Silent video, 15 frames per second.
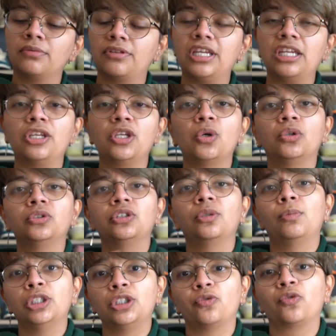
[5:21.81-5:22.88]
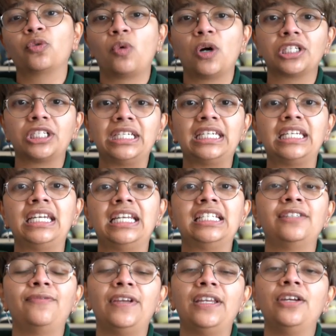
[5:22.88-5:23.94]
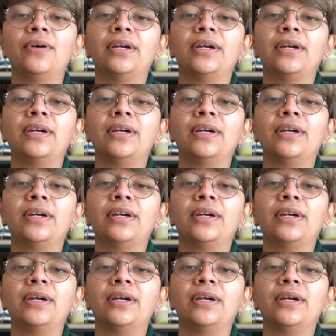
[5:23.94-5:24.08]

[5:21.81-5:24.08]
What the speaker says: Thank you all so much for watching today's video.